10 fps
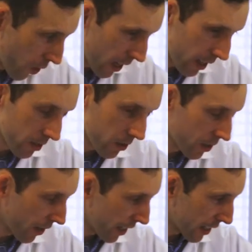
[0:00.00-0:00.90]
is taking a
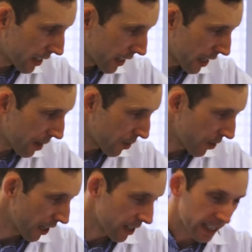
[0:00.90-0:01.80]

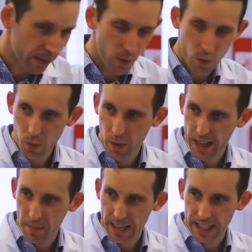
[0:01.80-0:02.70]
specialist area.
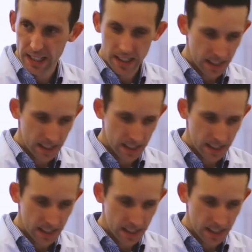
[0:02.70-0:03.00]
You could